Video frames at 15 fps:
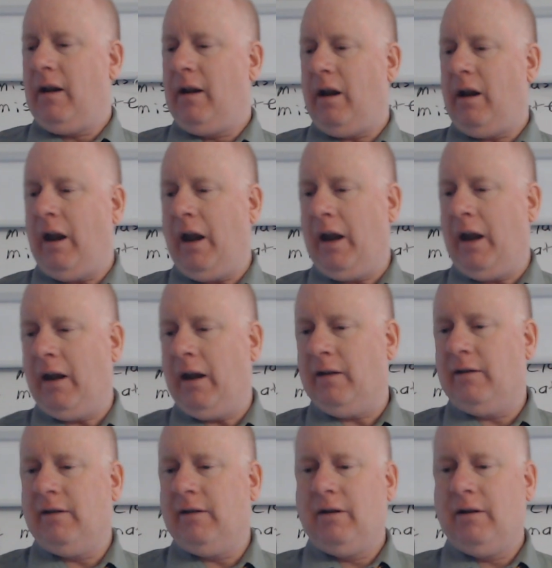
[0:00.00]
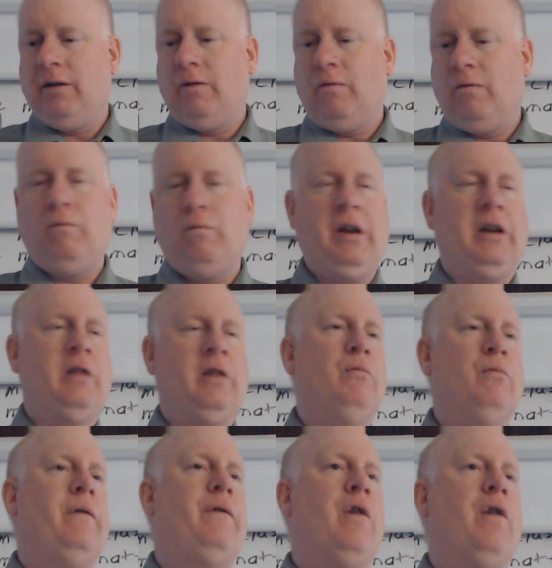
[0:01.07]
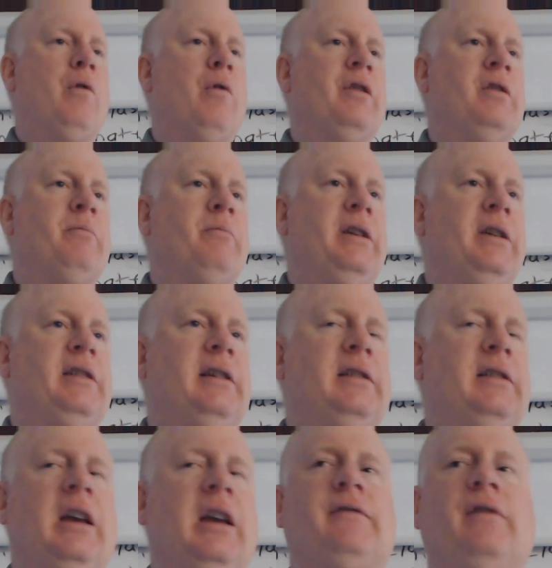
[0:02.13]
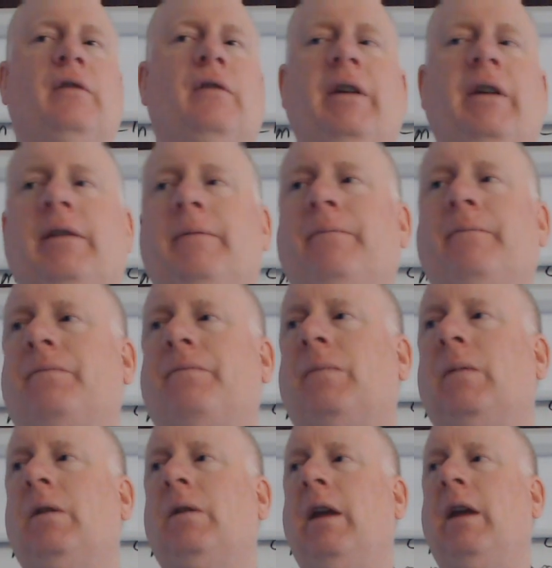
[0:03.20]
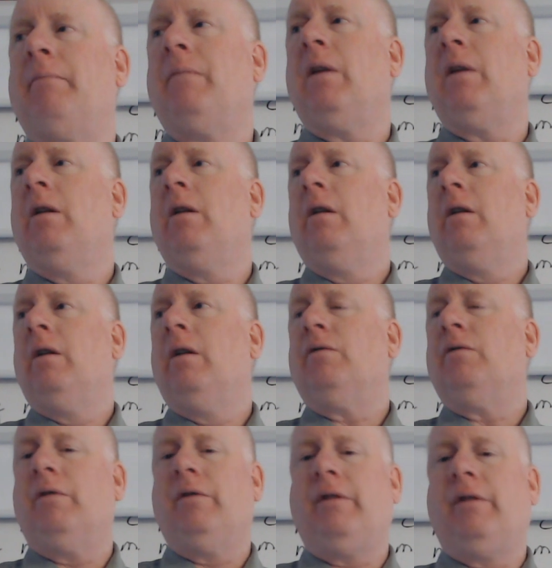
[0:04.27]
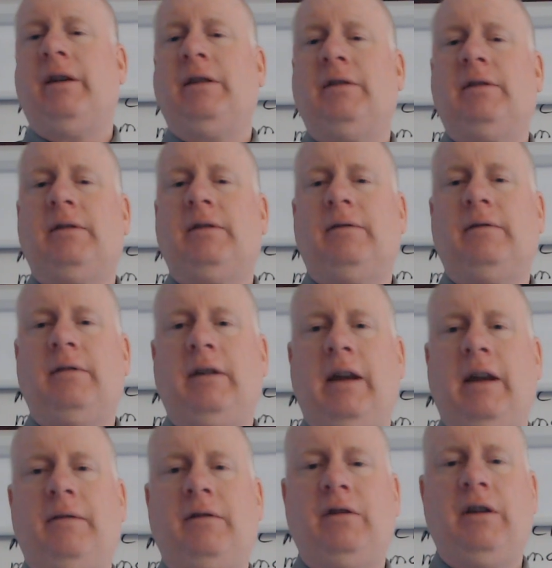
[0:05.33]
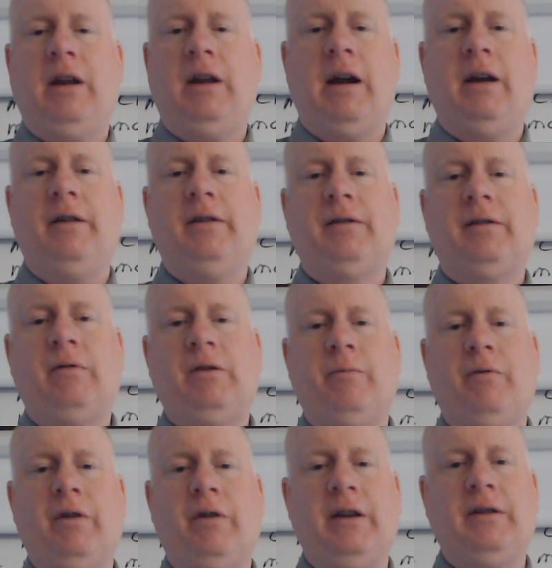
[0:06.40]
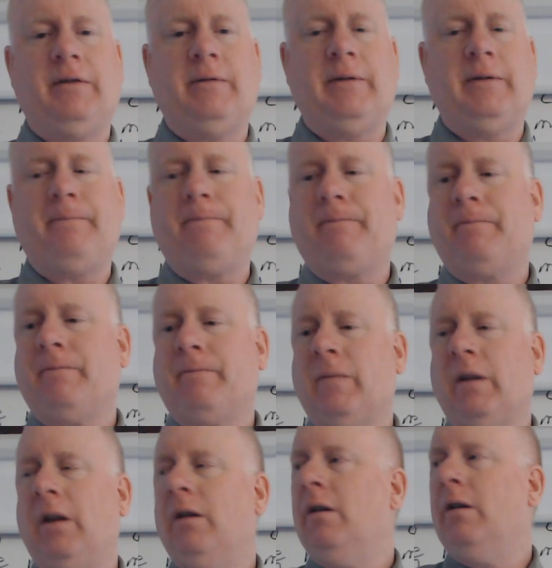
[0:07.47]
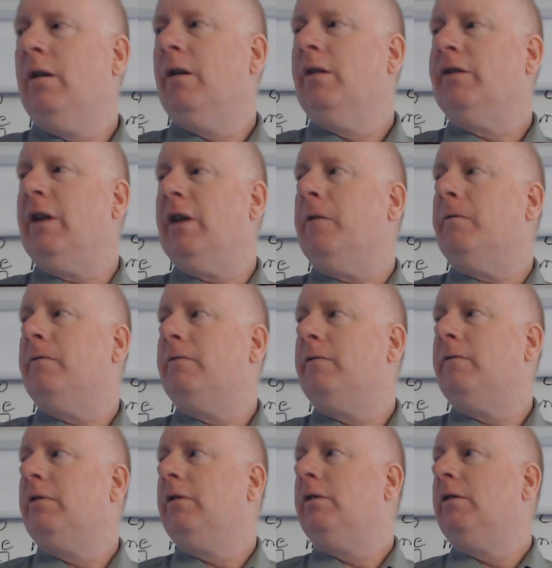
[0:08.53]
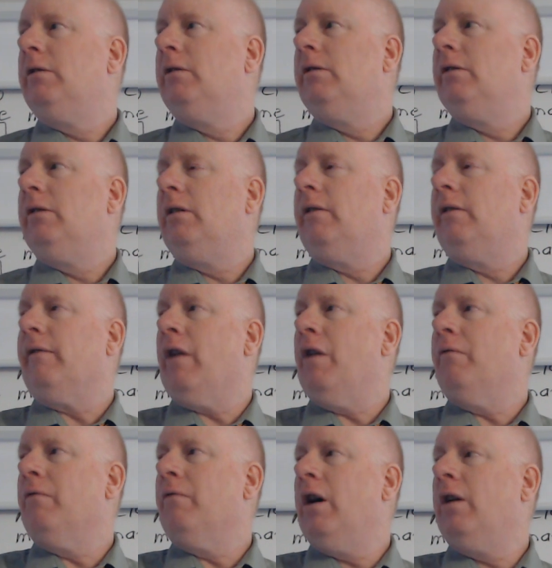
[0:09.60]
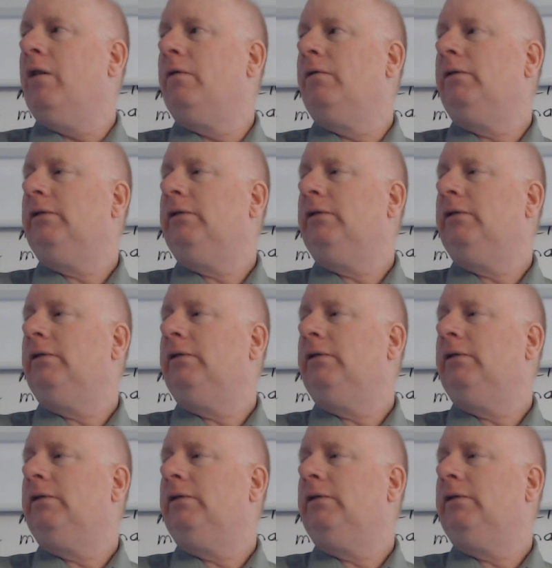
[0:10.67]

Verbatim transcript: and we can move forward and be successful with it. Okay? So one of the things Okay, you get out of this what you put into it. So, front row.